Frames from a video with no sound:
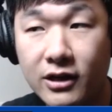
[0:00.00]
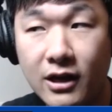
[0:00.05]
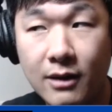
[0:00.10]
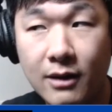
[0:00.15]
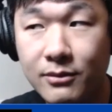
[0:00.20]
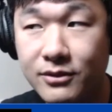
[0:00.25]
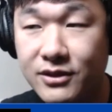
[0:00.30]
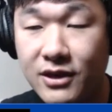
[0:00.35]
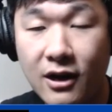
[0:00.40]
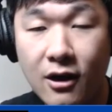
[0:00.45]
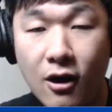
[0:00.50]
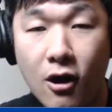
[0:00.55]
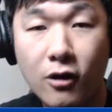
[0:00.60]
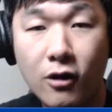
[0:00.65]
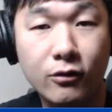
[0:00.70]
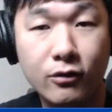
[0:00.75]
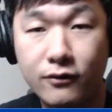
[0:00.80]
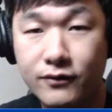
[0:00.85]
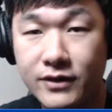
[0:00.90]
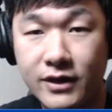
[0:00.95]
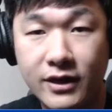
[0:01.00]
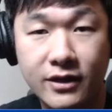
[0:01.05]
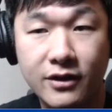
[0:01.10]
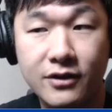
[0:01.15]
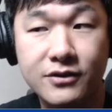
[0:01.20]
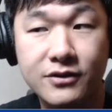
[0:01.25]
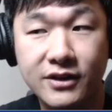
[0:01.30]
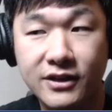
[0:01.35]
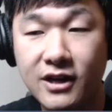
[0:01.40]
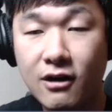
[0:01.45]
I'm a hogger of tight
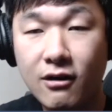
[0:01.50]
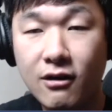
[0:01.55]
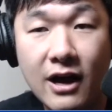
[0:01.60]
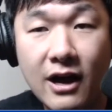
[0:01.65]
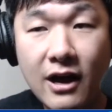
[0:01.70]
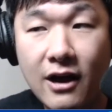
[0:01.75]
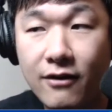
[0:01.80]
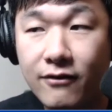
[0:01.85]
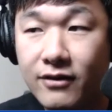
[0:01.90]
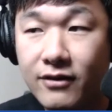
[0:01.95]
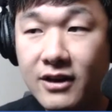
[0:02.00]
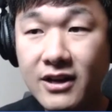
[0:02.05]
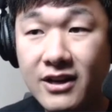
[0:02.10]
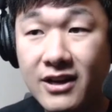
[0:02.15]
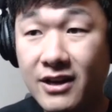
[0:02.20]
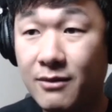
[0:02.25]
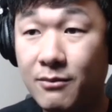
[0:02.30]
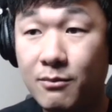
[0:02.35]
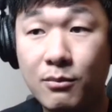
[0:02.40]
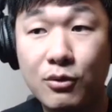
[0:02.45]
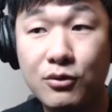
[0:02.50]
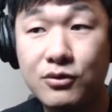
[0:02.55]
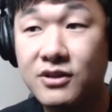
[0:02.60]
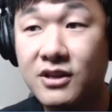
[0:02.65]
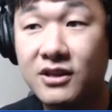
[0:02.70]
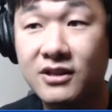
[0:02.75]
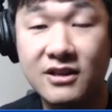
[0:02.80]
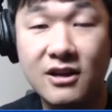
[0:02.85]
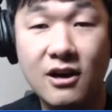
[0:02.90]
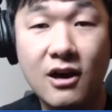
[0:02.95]
ends. Like I'll have in most
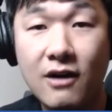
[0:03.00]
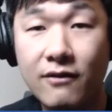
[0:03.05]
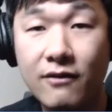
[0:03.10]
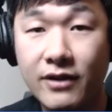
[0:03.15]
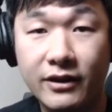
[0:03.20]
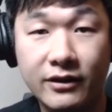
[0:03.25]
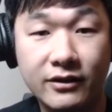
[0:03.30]
leagues, like I'll have like